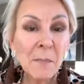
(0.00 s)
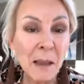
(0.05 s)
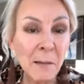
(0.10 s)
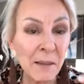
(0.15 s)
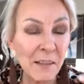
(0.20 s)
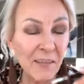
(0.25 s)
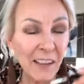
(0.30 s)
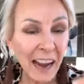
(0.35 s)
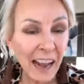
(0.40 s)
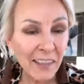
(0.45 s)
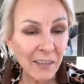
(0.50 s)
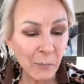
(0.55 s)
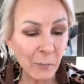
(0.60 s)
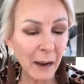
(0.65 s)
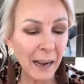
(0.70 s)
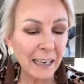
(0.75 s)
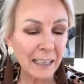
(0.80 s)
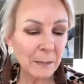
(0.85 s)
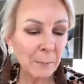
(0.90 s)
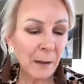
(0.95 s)
maybe if I had the
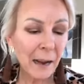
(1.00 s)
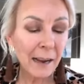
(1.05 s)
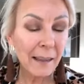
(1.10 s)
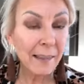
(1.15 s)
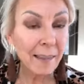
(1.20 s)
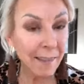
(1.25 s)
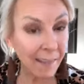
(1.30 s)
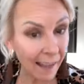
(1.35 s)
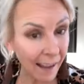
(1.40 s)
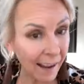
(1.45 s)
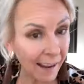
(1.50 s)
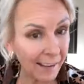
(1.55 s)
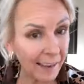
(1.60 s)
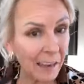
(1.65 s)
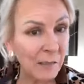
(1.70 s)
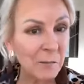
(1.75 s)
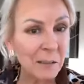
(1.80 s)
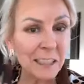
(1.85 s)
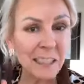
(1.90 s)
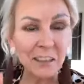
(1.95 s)
wax back then,
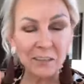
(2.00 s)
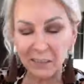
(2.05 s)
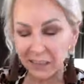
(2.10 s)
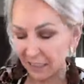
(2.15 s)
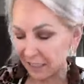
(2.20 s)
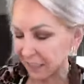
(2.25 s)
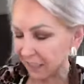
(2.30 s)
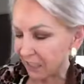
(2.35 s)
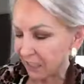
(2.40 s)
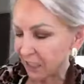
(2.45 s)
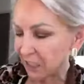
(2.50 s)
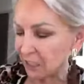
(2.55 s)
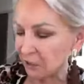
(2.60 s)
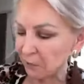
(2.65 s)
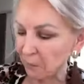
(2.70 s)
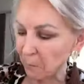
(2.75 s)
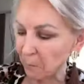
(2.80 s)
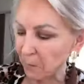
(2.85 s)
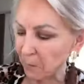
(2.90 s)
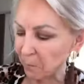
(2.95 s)
I wouldn't have needed to
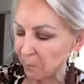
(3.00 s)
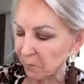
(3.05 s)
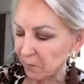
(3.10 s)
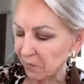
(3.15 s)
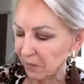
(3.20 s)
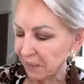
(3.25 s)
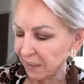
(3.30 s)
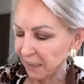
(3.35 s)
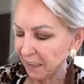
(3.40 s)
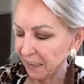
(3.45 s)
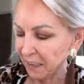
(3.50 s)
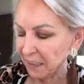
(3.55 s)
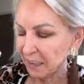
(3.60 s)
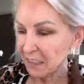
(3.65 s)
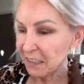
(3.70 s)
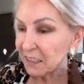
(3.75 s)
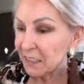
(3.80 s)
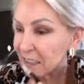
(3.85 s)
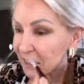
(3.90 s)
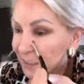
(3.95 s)
trim them.
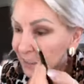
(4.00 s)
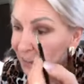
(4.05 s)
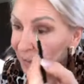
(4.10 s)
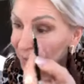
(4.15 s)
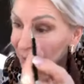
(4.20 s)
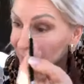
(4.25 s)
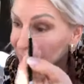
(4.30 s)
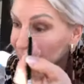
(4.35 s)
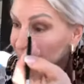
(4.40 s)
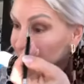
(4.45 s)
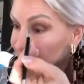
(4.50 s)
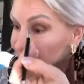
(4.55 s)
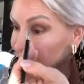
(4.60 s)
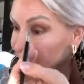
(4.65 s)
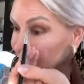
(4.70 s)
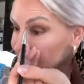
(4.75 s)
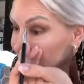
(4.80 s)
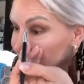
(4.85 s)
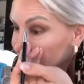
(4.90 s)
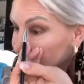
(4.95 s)
So,
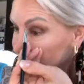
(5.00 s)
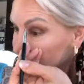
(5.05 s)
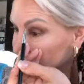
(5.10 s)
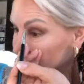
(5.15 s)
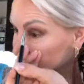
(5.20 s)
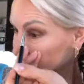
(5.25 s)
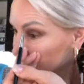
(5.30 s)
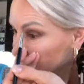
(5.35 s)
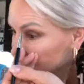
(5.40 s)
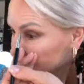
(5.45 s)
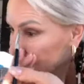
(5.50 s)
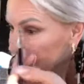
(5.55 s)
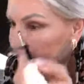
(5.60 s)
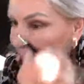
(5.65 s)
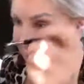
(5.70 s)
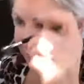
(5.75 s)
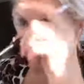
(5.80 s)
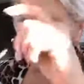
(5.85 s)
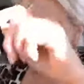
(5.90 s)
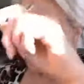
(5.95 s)
so now I'm just going to
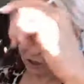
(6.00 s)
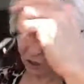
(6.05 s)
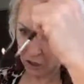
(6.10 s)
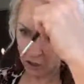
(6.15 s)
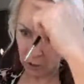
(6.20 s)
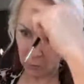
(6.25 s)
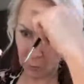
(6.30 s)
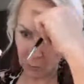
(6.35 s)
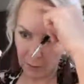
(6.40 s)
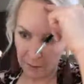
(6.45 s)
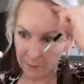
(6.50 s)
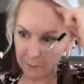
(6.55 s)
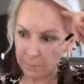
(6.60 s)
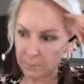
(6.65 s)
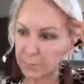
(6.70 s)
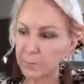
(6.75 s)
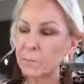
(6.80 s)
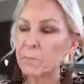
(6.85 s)
take the dark one